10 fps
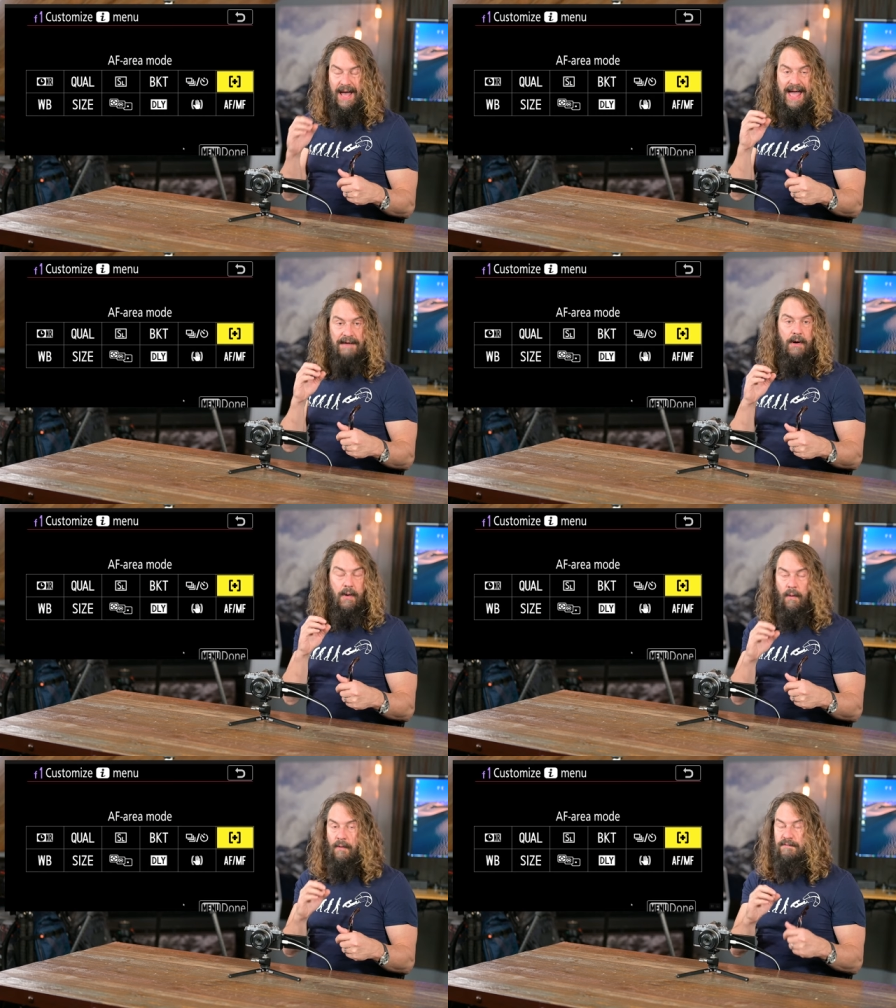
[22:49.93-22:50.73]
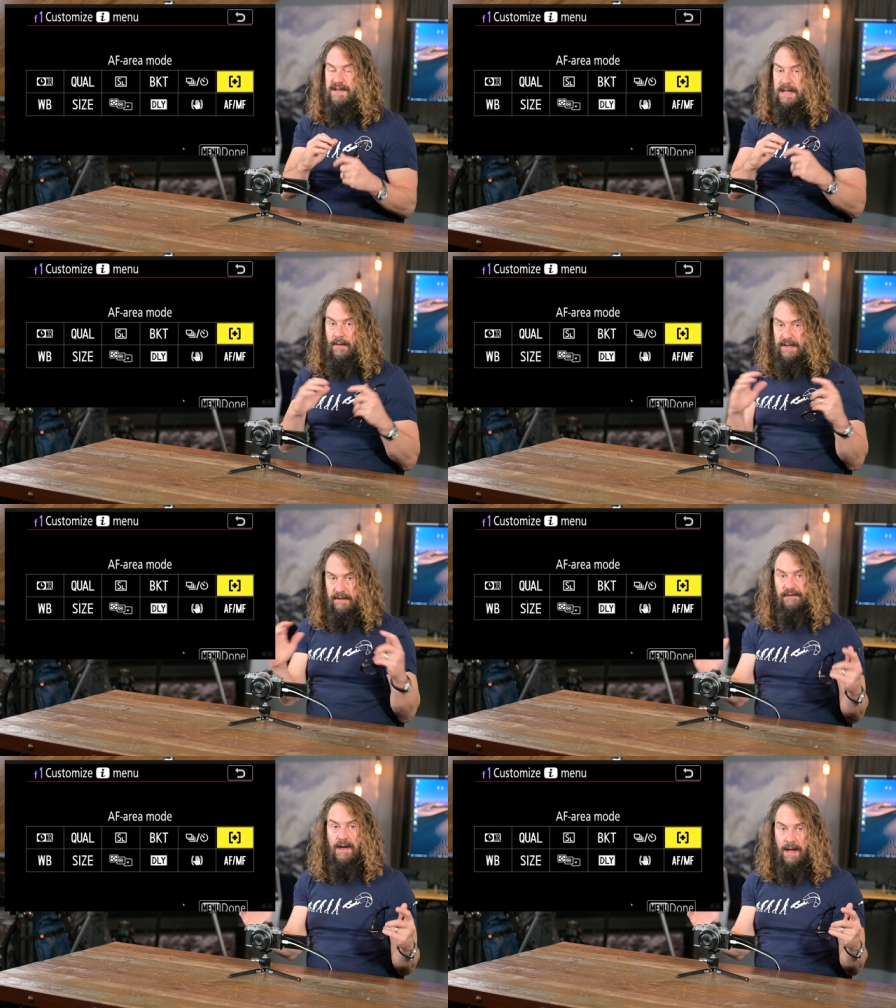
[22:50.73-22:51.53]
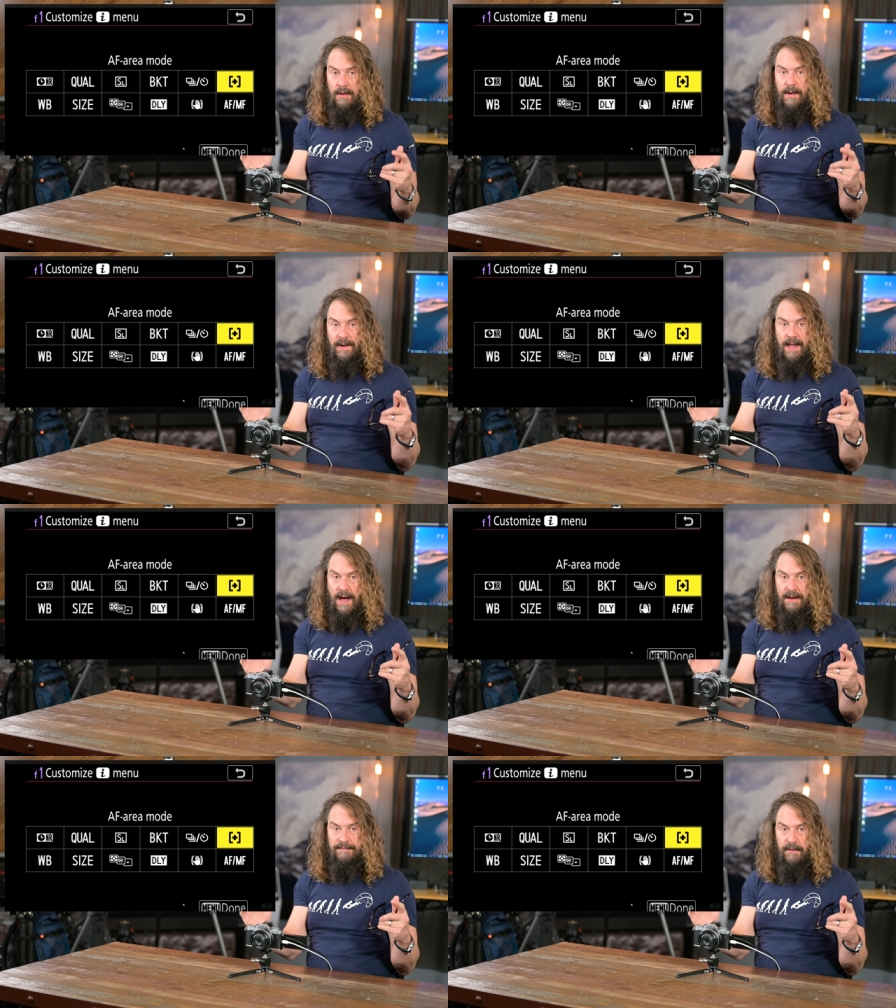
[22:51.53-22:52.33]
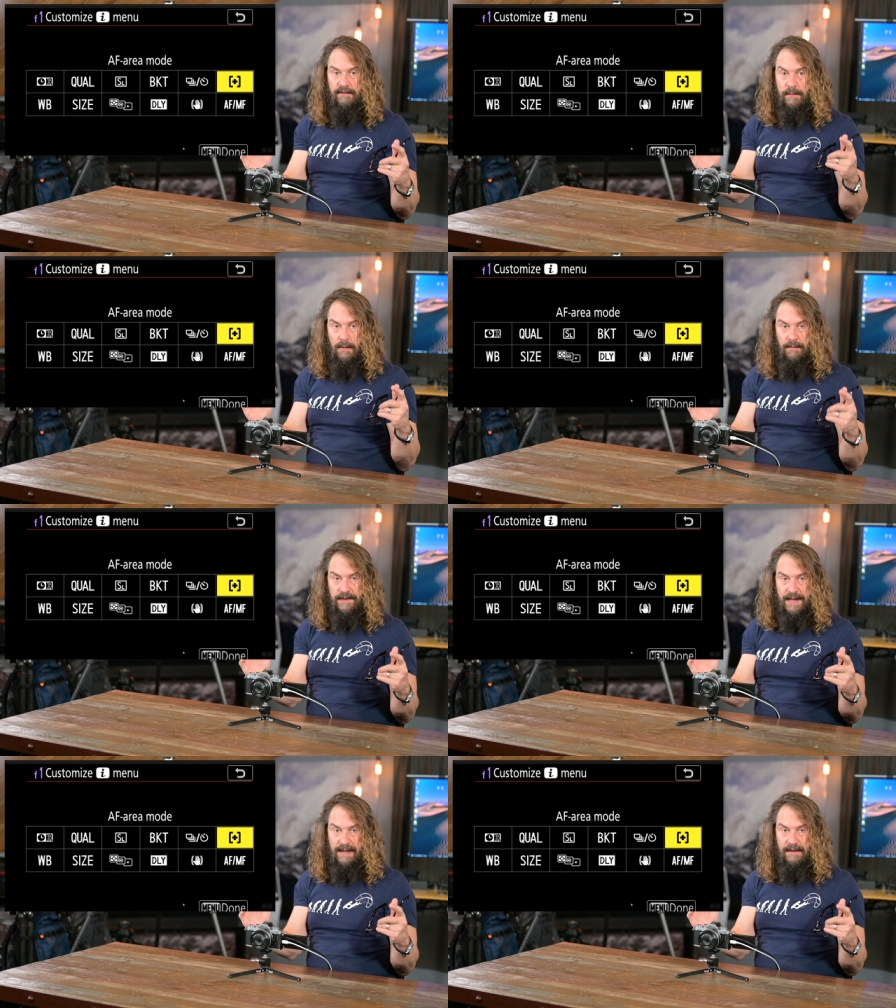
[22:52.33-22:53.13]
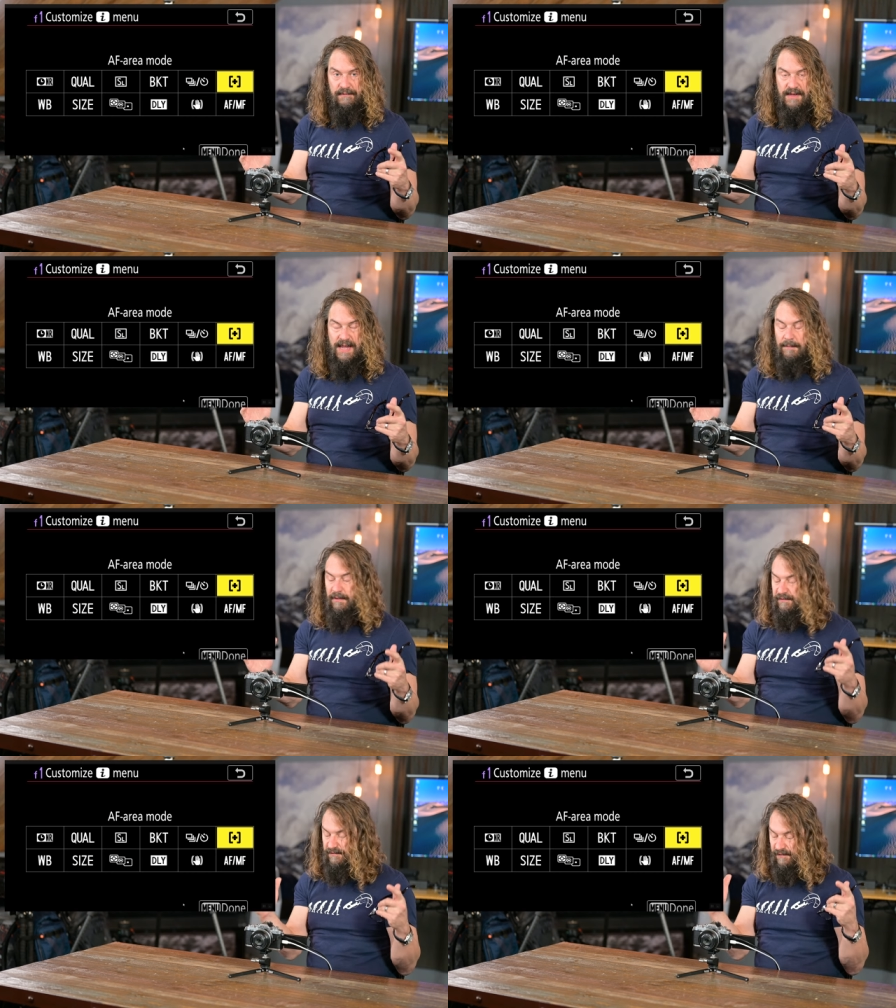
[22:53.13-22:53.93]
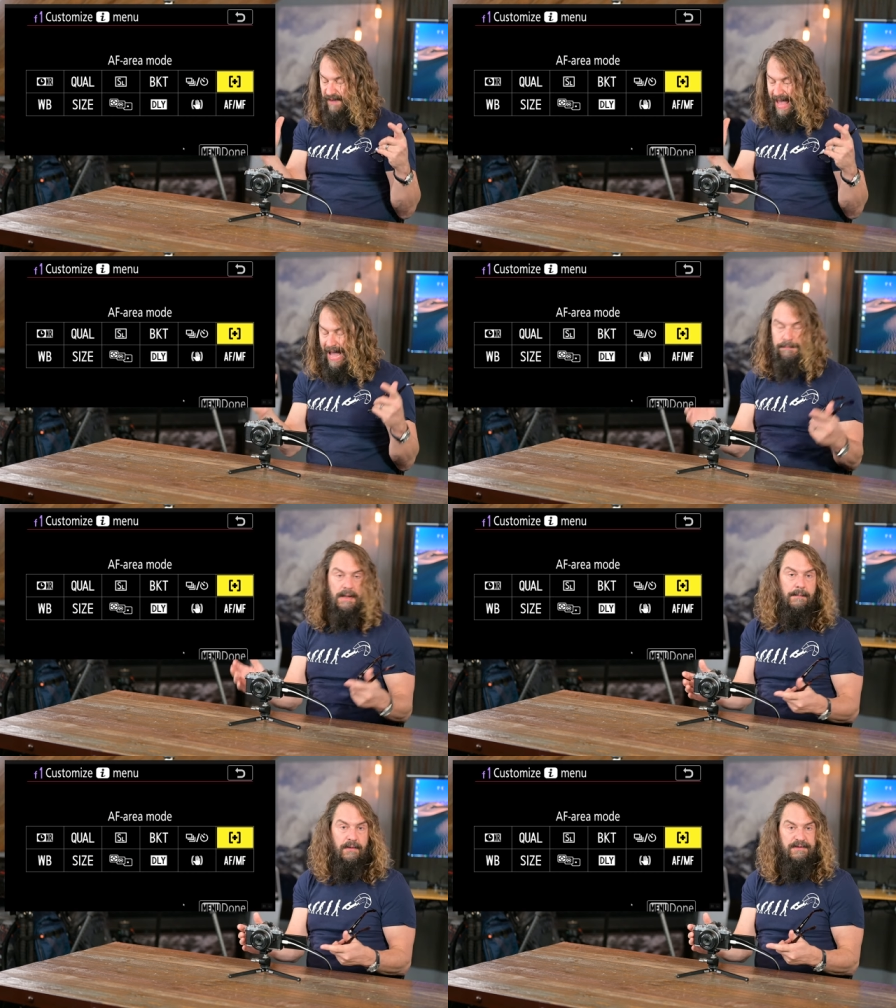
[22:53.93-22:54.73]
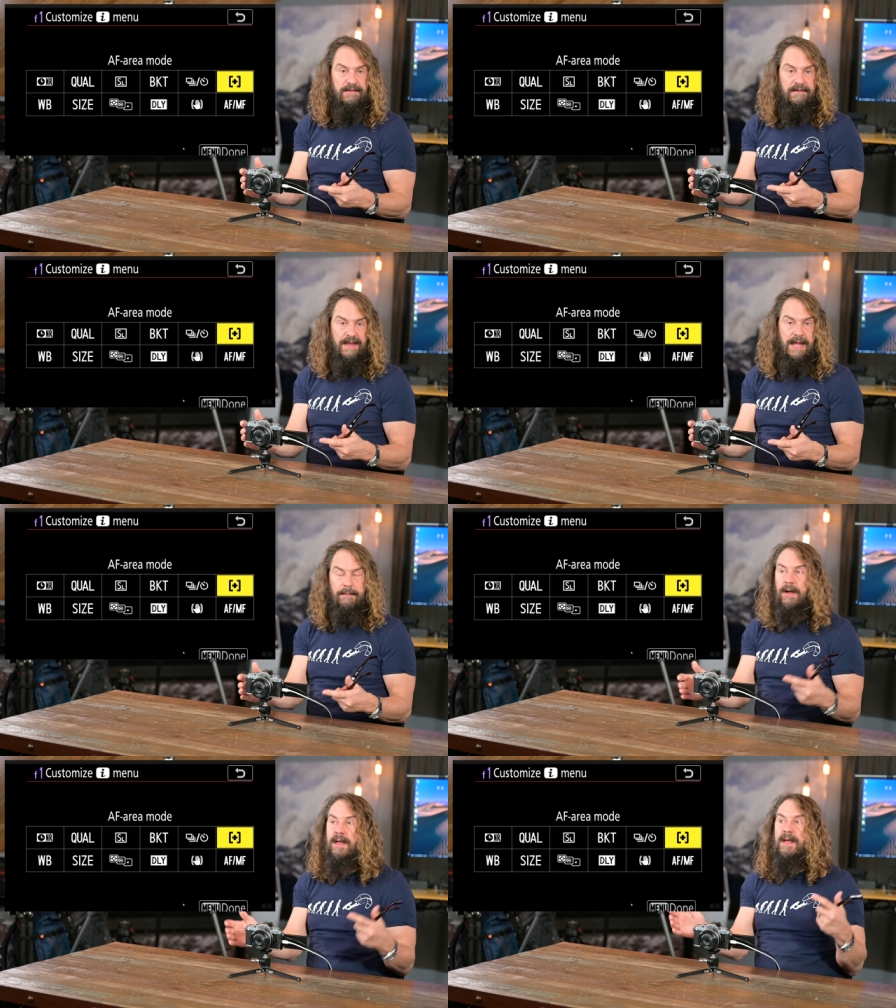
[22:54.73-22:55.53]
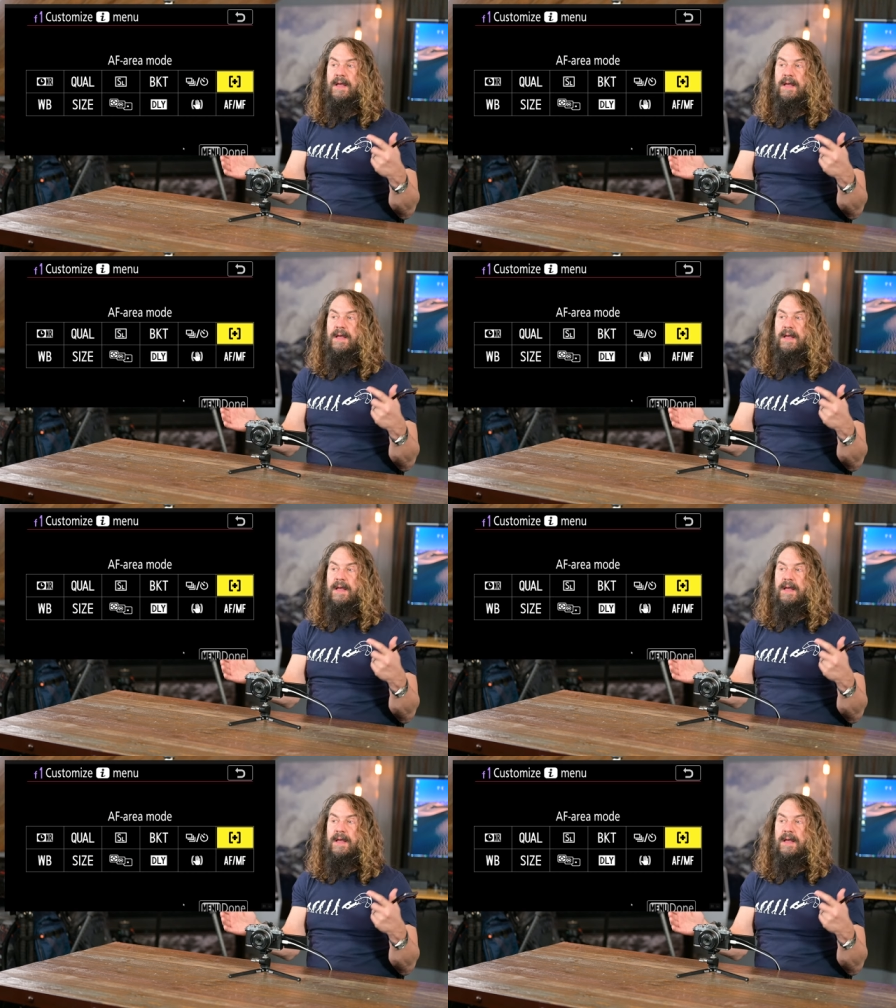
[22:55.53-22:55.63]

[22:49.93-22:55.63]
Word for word: I have a whole video on using auto area autofocus mode with the Nikon Z cameras. It's as applicable to this camera